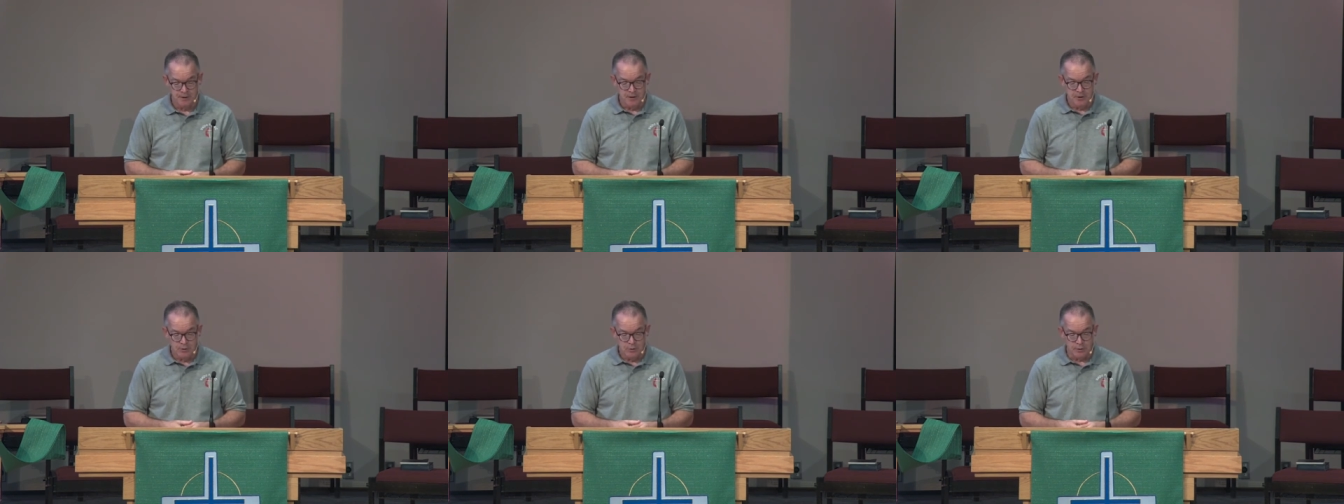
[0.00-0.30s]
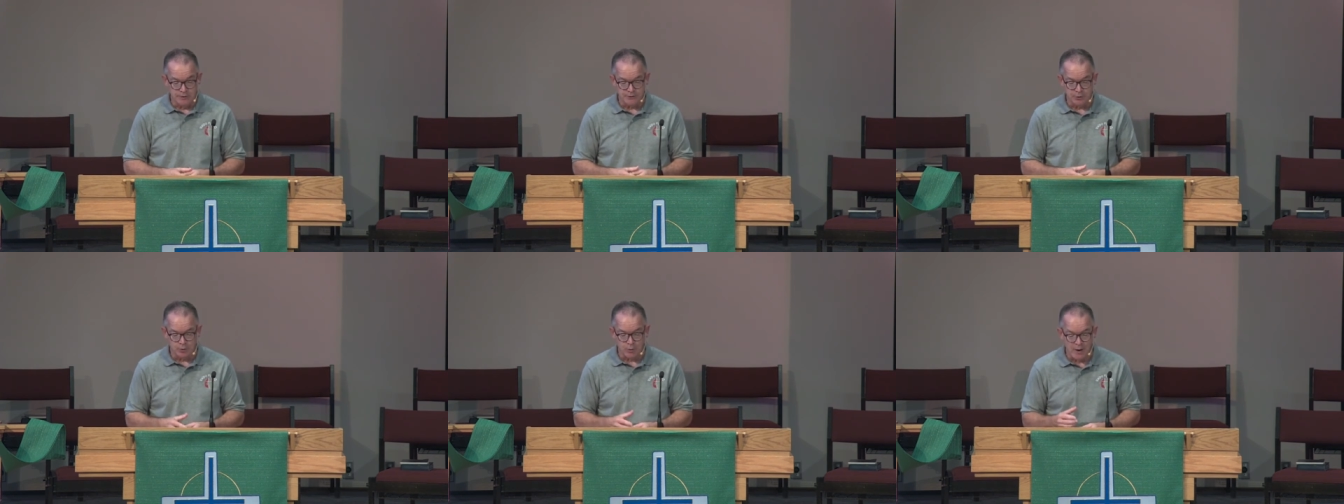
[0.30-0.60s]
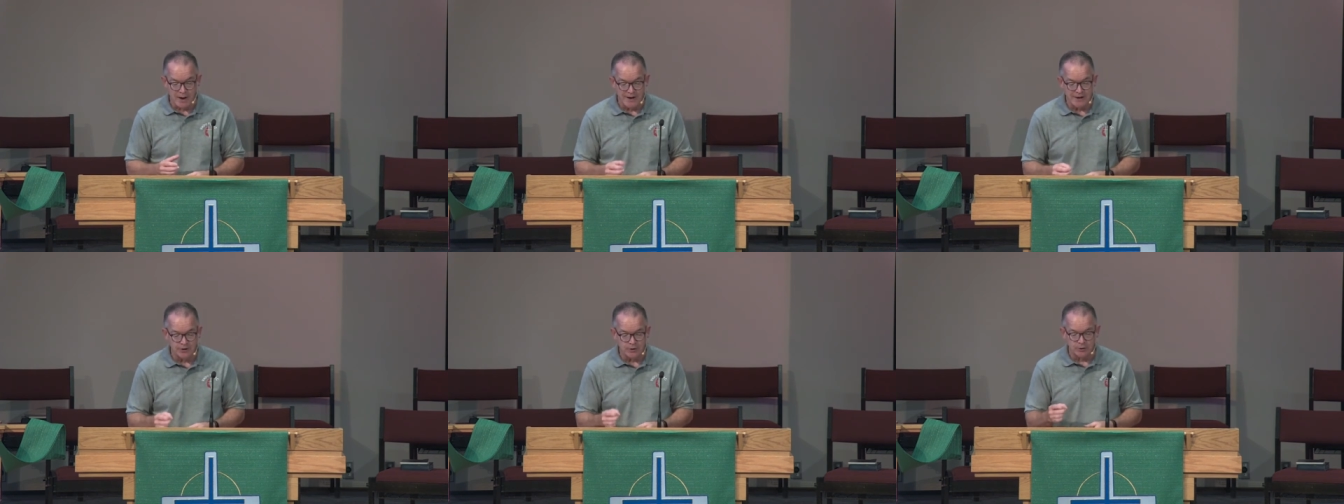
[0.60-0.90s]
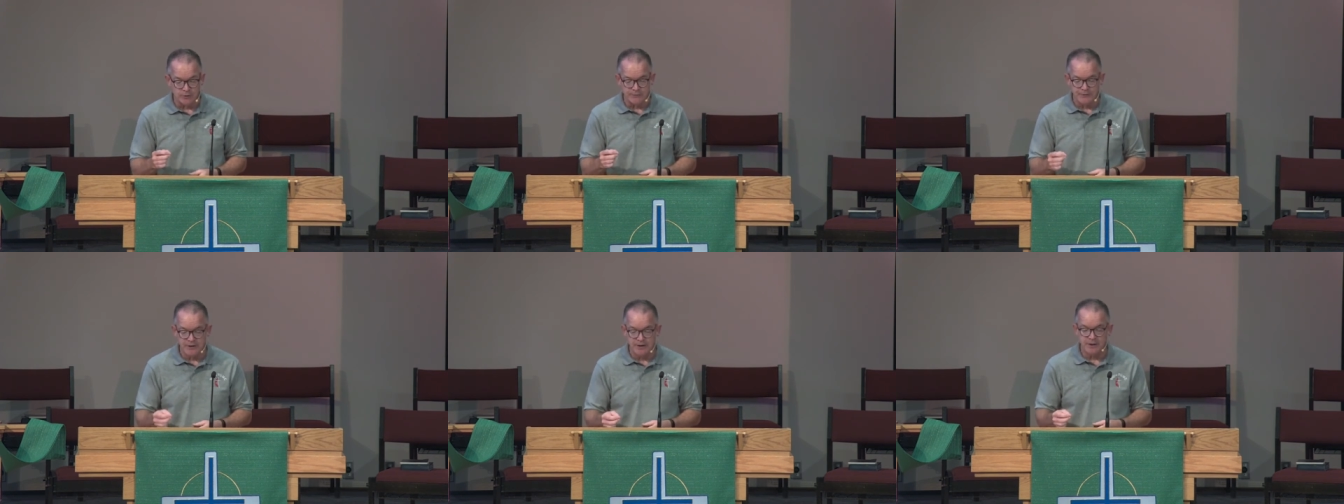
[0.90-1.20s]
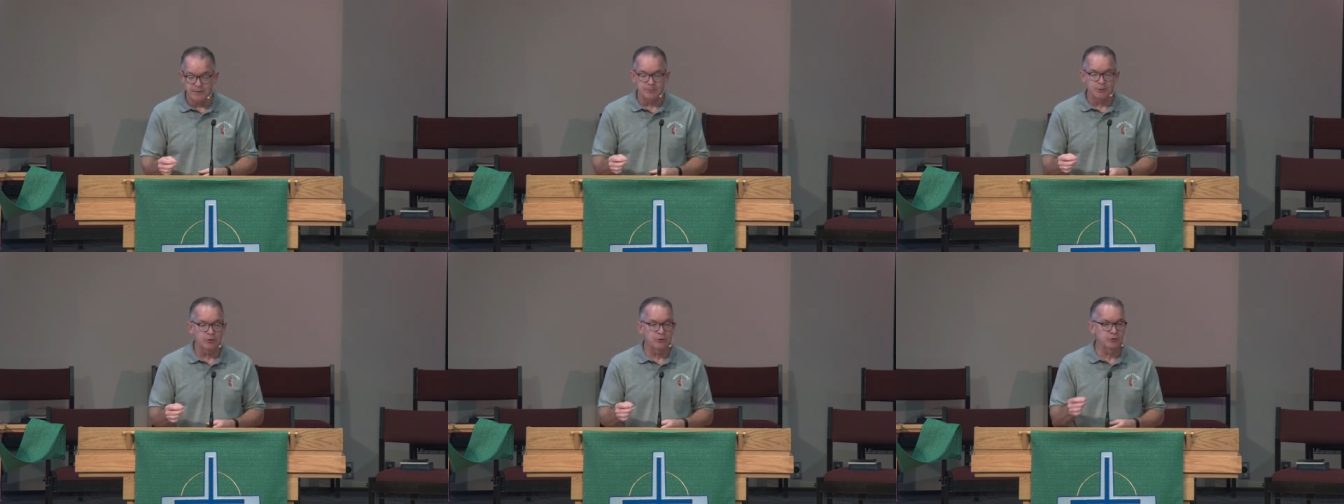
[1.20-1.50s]
What the writer of
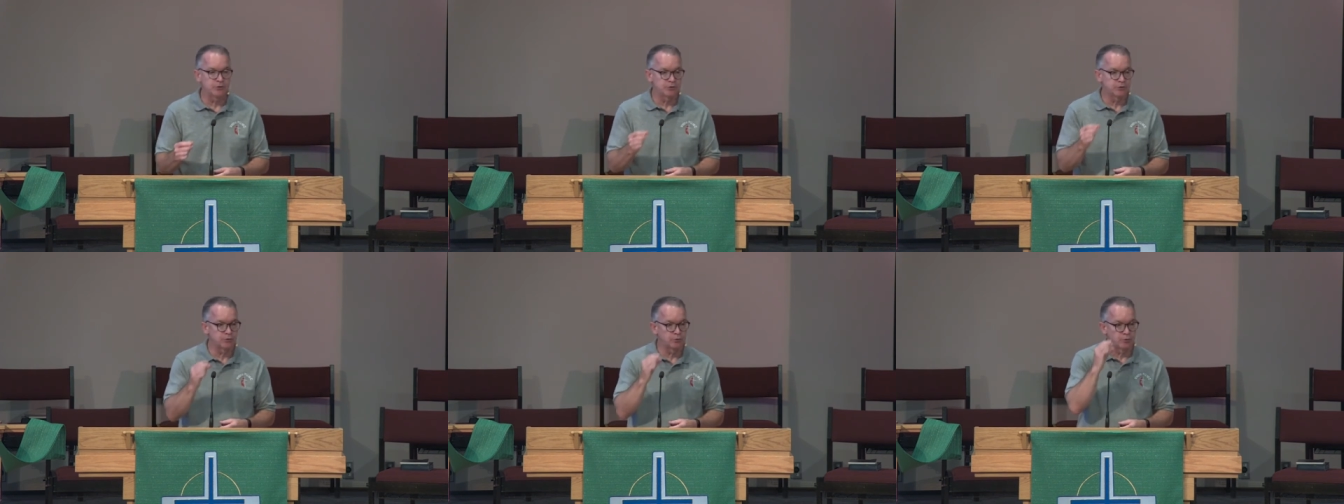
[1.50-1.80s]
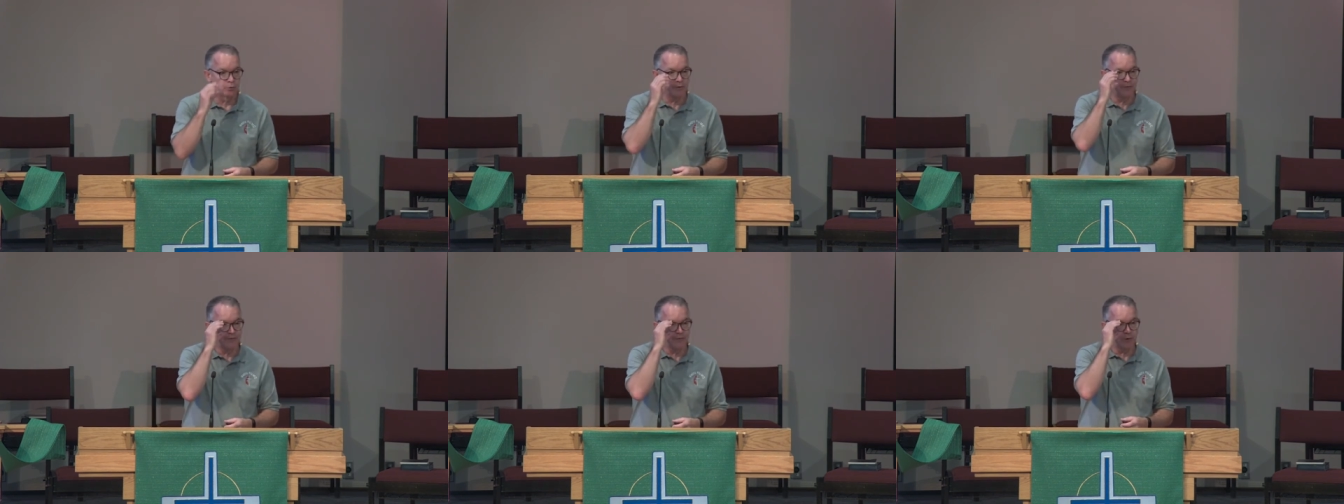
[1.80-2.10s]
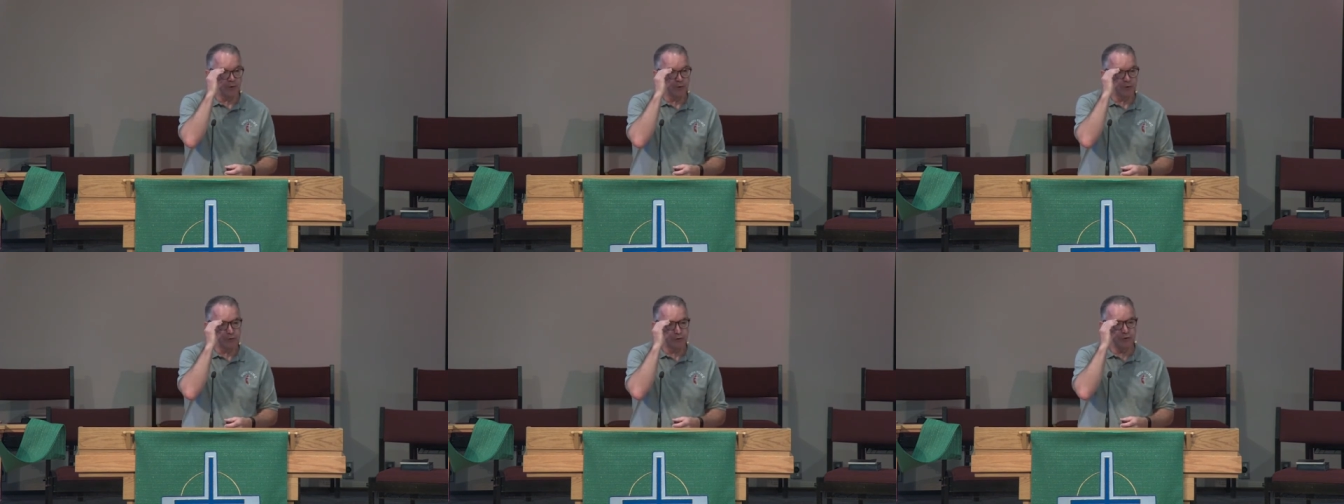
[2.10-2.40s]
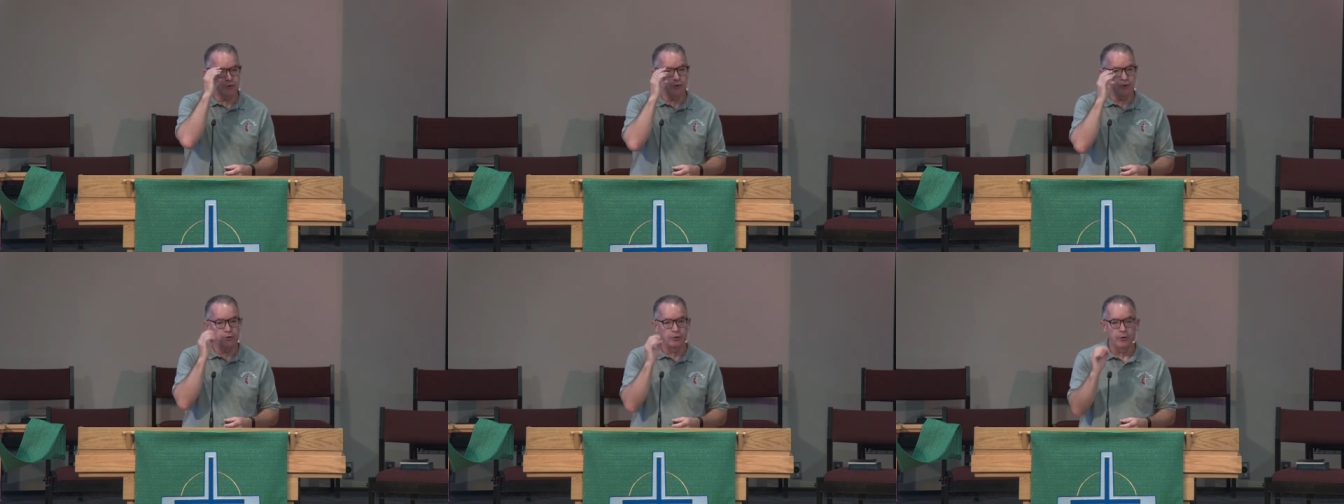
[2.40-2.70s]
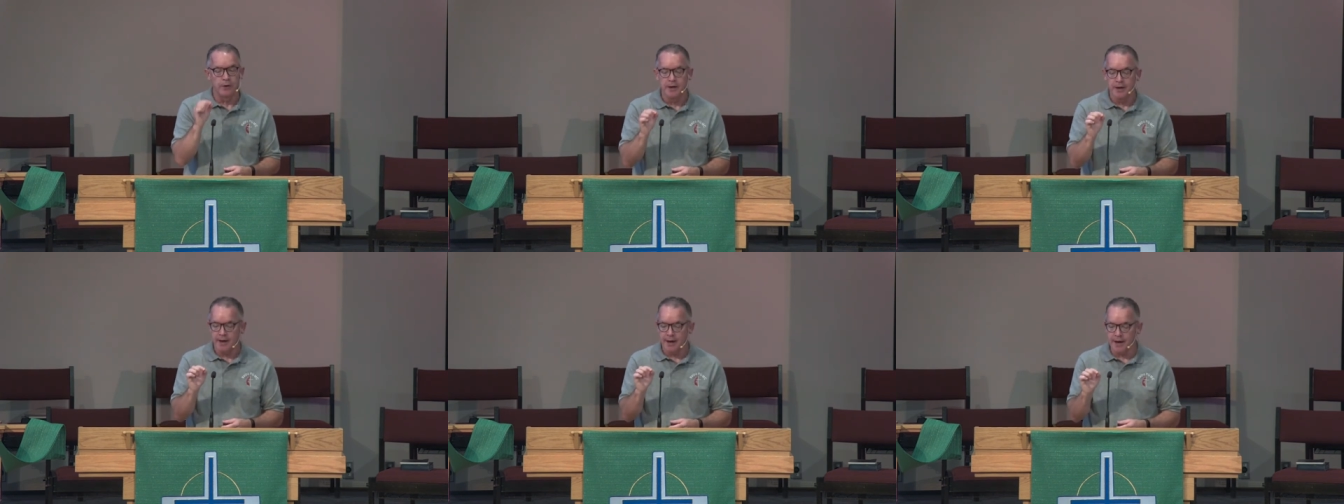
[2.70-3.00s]
Hebrews refers to
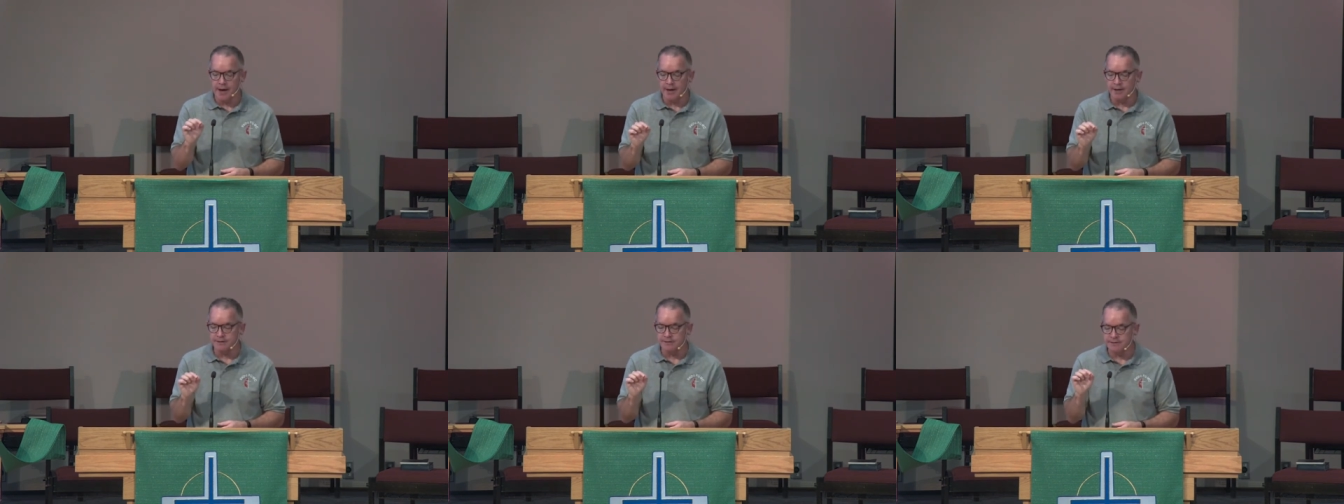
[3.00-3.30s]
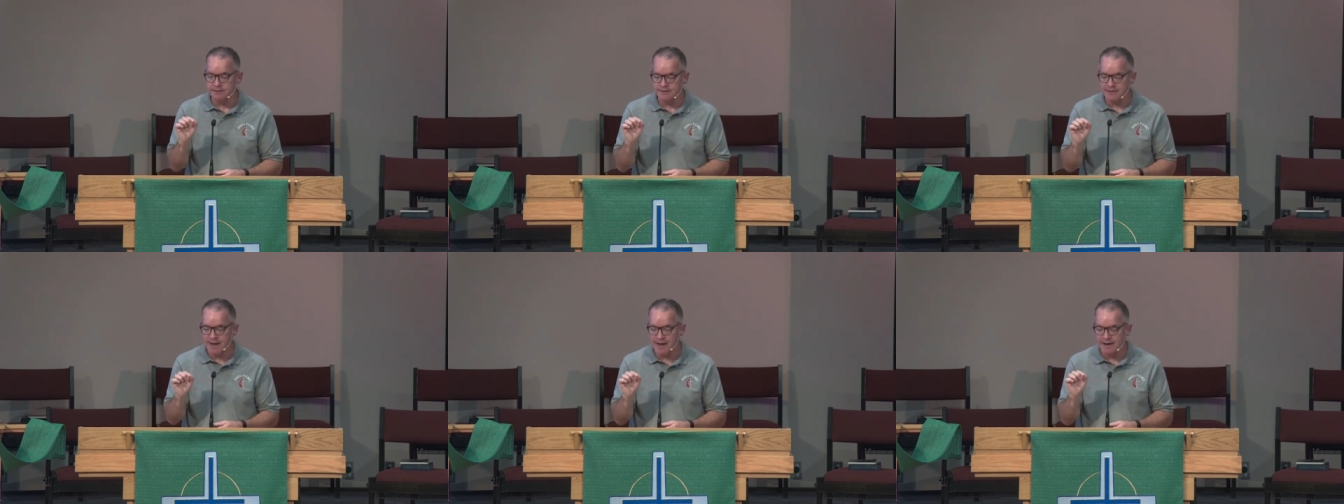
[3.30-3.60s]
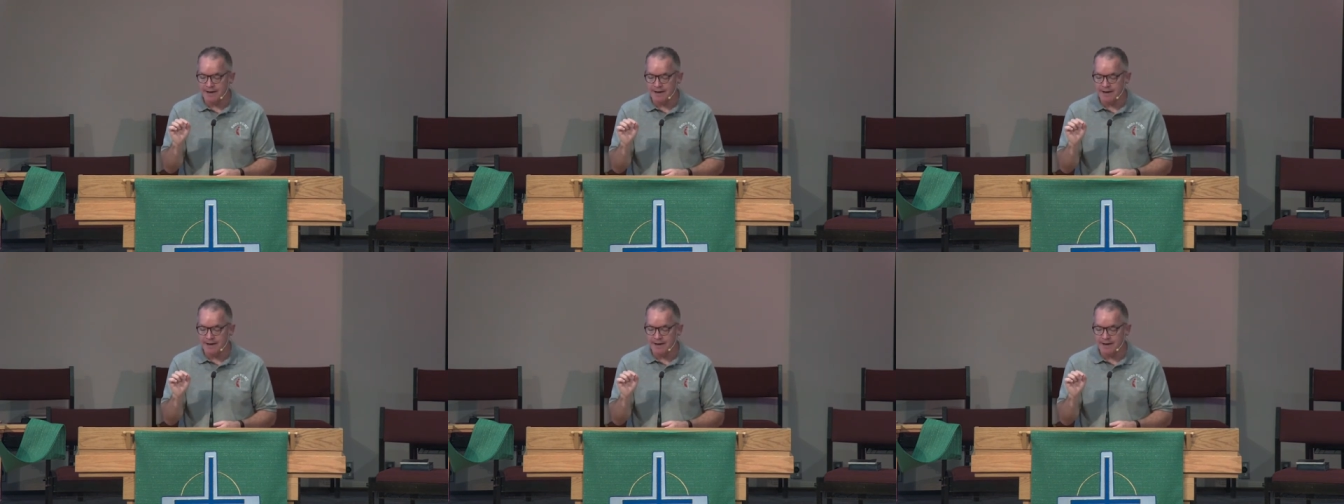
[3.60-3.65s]
as that